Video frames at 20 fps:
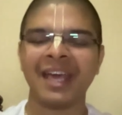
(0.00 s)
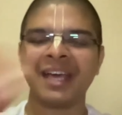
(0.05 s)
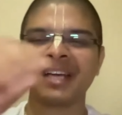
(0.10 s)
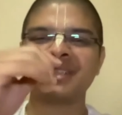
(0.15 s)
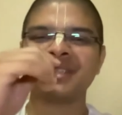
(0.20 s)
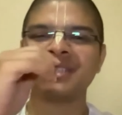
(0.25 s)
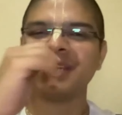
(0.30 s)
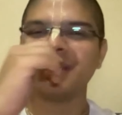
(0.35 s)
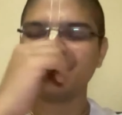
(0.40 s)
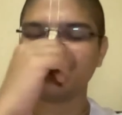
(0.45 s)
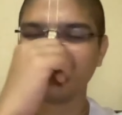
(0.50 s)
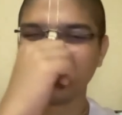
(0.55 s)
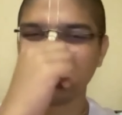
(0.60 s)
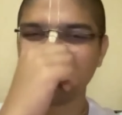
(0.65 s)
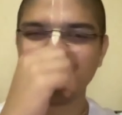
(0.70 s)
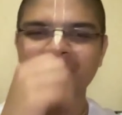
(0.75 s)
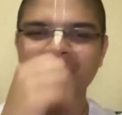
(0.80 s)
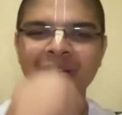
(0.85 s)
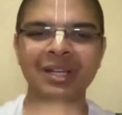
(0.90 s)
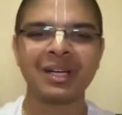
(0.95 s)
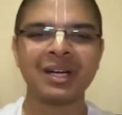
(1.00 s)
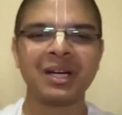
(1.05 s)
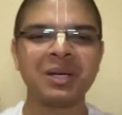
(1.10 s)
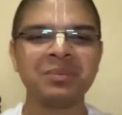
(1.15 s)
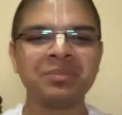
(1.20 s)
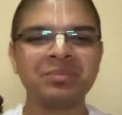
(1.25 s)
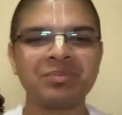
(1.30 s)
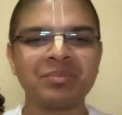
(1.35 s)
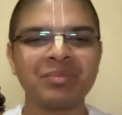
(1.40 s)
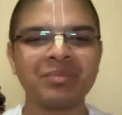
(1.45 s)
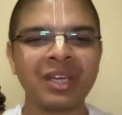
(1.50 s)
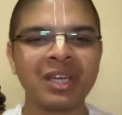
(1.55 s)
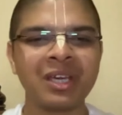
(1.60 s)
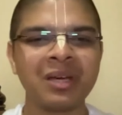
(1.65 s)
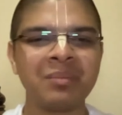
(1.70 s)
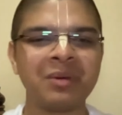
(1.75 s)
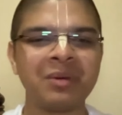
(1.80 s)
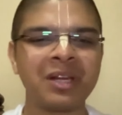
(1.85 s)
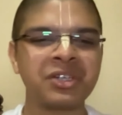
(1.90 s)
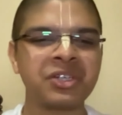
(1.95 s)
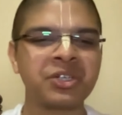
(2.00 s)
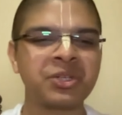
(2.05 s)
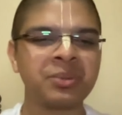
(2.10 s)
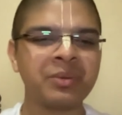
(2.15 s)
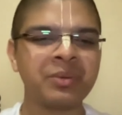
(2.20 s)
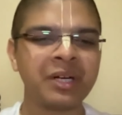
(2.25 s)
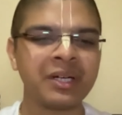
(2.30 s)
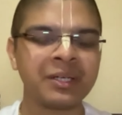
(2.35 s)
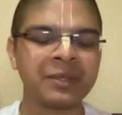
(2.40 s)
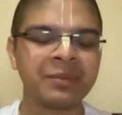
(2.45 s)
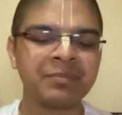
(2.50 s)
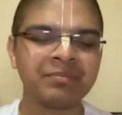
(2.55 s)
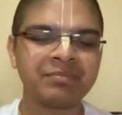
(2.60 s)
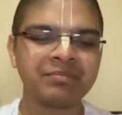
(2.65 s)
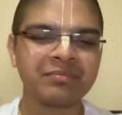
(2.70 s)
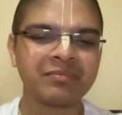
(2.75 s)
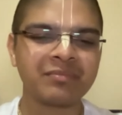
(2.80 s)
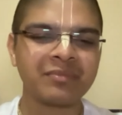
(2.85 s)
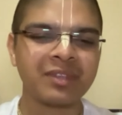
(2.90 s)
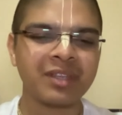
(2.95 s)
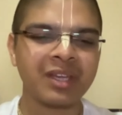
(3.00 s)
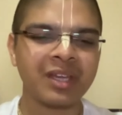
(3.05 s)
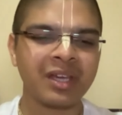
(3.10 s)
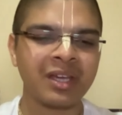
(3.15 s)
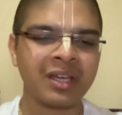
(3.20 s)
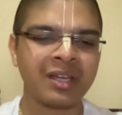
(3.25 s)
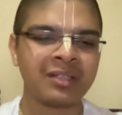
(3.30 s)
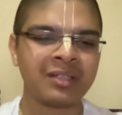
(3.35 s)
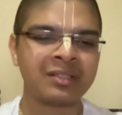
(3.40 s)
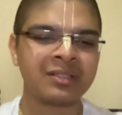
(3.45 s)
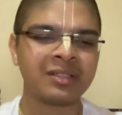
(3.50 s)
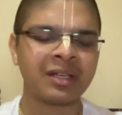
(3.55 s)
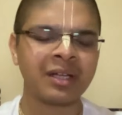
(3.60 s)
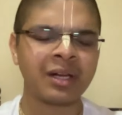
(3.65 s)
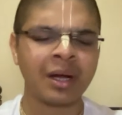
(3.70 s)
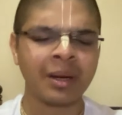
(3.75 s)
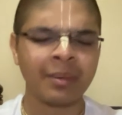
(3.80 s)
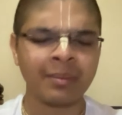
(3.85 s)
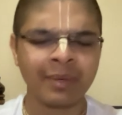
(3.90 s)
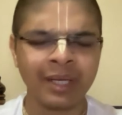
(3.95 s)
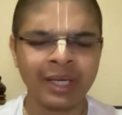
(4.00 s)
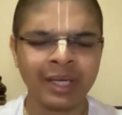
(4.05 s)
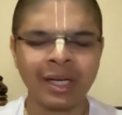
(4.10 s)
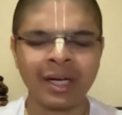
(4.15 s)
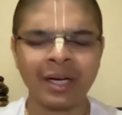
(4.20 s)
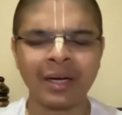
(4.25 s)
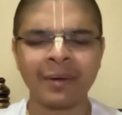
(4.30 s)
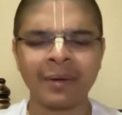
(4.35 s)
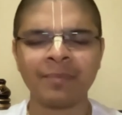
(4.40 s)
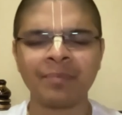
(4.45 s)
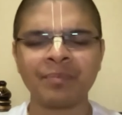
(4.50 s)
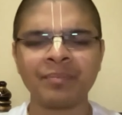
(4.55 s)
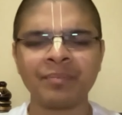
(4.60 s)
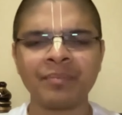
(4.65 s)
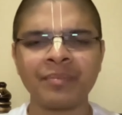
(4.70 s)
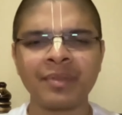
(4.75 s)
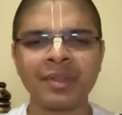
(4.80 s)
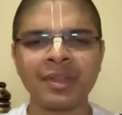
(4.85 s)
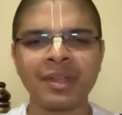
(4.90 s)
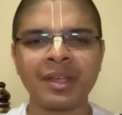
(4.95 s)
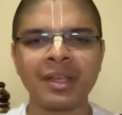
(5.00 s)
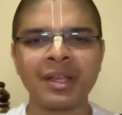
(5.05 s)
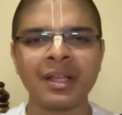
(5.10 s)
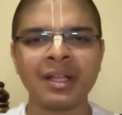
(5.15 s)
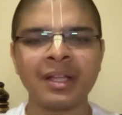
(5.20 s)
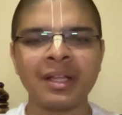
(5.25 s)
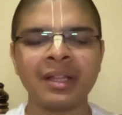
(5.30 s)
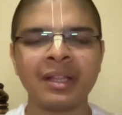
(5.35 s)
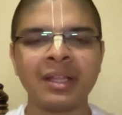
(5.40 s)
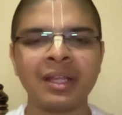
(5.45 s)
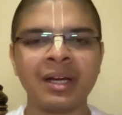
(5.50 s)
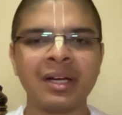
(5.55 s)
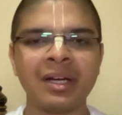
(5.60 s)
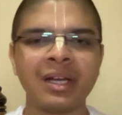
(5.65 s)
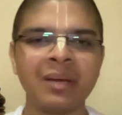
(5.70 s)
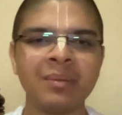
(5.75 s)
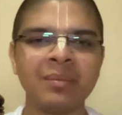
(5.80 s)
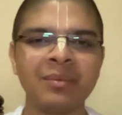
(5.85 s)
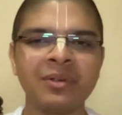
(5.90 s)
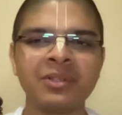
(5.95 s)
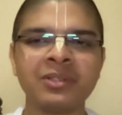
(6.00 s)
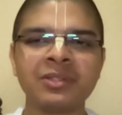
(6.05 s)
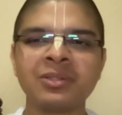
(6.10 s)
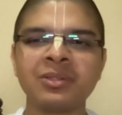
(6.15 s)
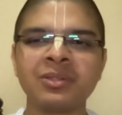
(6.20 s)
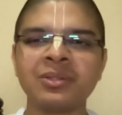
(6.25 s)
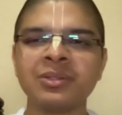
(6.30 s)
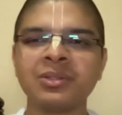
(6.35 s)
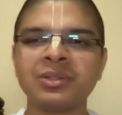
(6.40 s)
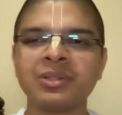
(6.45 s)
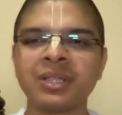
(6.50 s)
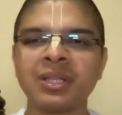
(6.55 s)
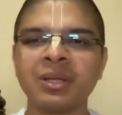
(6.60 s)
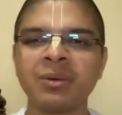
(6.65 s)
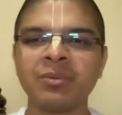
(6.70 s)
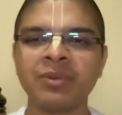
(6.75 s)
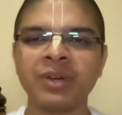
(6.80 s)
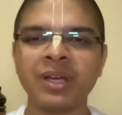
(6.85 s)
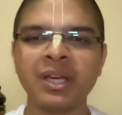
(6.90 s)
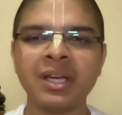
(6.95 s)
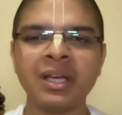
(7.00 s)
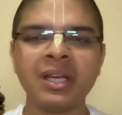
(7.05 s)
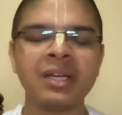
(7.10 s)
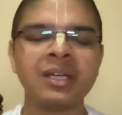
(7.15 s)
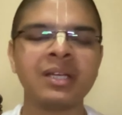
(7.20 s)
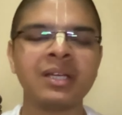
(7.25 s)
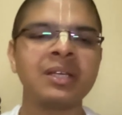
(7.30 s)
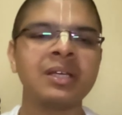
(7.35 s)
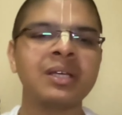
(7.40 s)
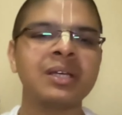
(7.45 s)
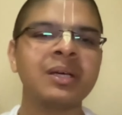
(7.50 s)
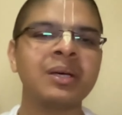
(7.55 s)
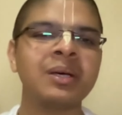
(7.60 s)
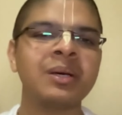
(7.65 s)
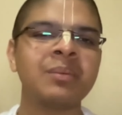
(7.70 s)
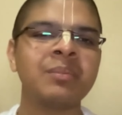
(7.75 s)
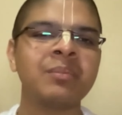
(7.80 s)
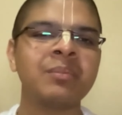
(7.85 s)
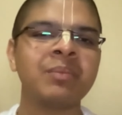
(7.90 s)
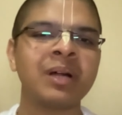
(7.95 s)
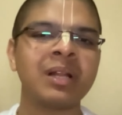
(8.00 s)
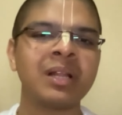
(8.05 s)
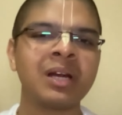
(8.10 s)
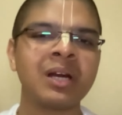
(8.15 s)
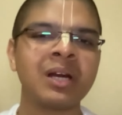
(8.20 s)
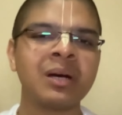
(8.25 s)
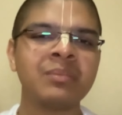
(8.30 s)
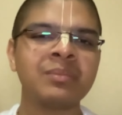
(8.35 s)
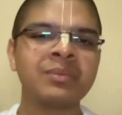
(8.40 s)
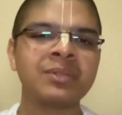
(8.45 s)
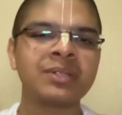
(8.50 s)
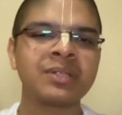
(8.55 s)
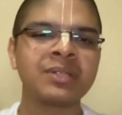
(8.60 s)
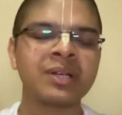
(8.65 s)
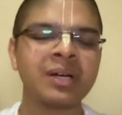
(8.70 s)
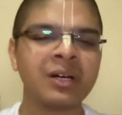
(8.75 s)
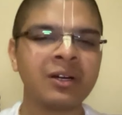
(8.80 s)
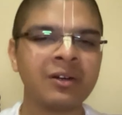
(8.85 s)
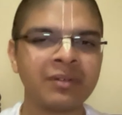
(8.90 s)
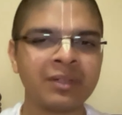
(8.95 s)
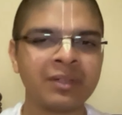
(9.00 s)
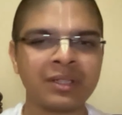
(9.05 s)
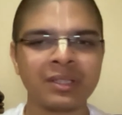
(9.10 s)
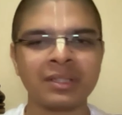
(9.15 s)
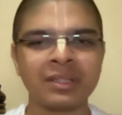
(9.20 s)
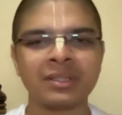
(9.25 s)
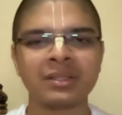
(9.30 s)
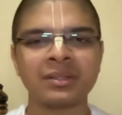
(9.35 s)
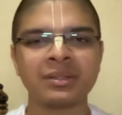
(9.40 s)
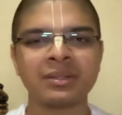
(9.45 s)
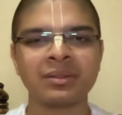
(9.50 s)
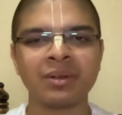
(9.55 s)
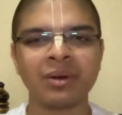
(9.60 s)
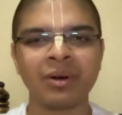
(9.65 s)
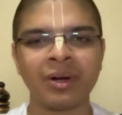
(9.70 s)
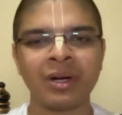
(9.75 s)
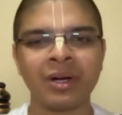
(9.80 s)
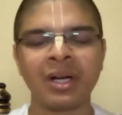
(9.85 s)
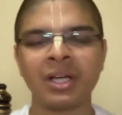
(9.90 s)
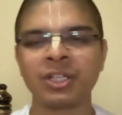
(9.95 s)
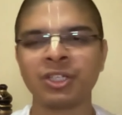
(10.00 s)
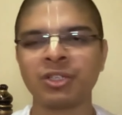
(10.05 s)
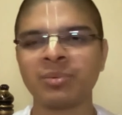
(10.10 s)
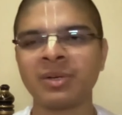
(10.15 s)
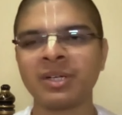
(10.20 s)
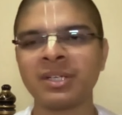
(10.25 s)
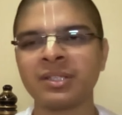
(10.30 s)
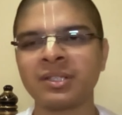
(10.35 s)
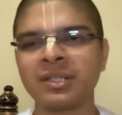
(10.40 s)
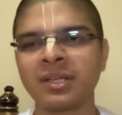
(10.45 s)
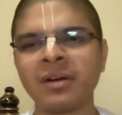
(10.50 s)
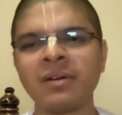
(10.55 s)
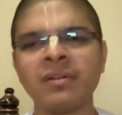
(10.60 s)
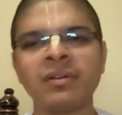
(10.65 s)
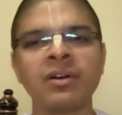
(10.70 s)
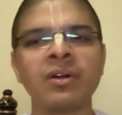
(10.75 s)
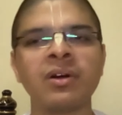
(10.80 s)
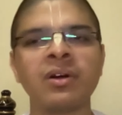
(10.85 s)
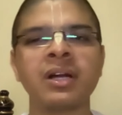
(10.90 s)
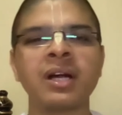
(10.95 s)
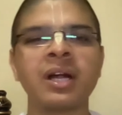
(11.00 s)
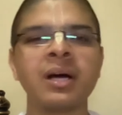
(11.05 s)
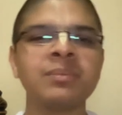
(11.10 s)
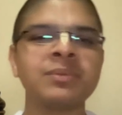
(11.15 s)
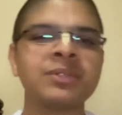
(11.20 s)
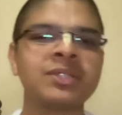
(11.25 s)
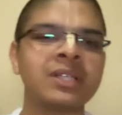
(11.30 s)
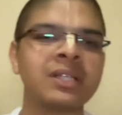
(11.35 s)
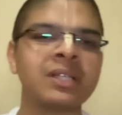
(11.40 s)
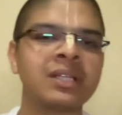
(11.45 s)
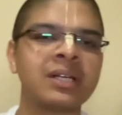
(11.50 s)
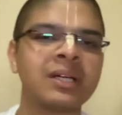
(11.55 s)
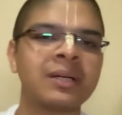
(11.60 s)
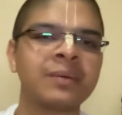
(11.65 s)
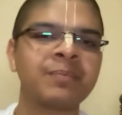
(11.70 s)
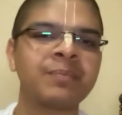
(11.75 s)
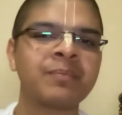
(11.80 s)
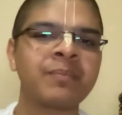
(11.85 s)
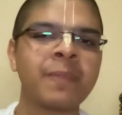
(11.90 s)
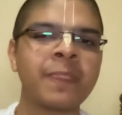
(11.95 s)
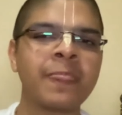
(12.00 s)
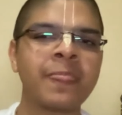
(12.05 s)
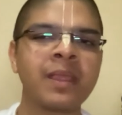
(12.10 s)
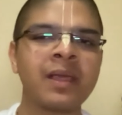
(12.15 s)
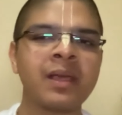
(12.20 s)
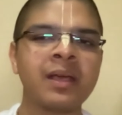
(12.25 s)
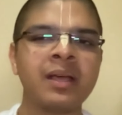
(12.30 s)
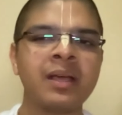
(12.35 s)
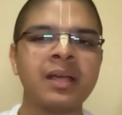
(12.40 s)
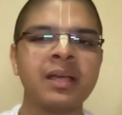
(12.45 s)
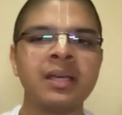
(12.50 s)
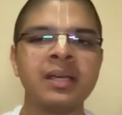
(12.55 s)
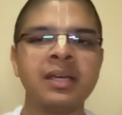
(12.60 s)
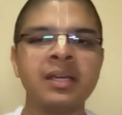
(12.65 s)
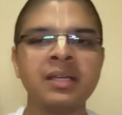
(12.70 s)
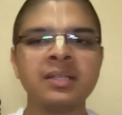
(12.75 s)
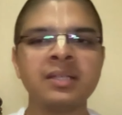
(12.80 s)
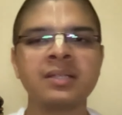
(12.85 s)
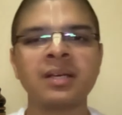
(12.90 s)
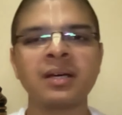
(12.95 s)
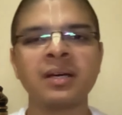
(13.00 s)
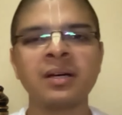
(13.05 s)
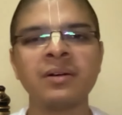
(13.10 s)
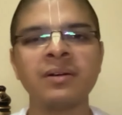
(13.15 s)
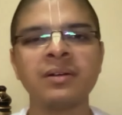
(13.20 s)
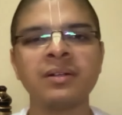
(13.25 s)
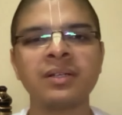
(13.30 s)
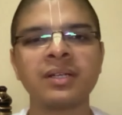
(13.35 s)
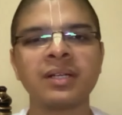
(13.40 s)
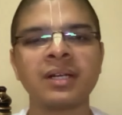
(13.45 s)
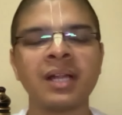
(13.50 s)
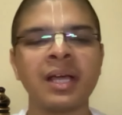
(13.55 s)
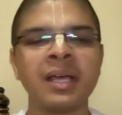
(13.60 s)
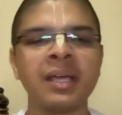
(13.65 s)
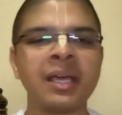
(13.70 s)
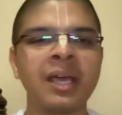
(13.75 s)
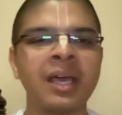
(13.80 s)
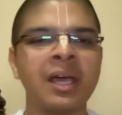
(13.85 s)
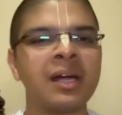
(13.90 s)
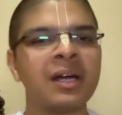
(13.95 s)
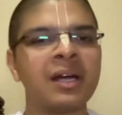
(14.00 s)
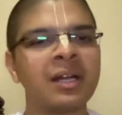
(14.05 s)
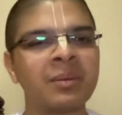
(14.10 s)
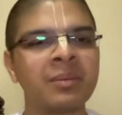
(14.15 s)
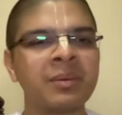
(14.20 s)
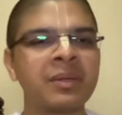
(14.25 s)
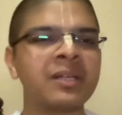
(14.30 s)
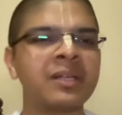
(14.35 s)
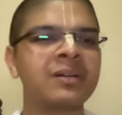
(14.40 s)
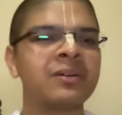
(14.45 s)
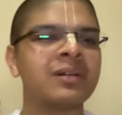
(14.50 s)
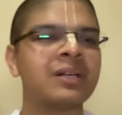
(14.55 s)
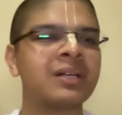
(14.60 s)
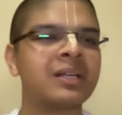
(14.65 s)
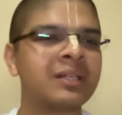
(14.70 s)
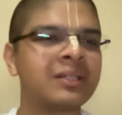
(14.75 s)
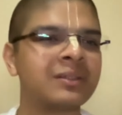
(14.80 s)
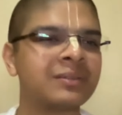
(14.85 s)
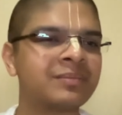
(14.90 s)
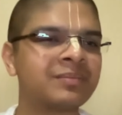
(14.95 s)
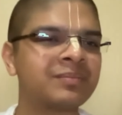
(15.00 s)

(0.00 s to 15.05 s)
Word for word: Actually, when Balaram became Lakshman in Ramlila, that time also the way Balaram served or Lakshman served Lord Ramchandra he served like an elder brother only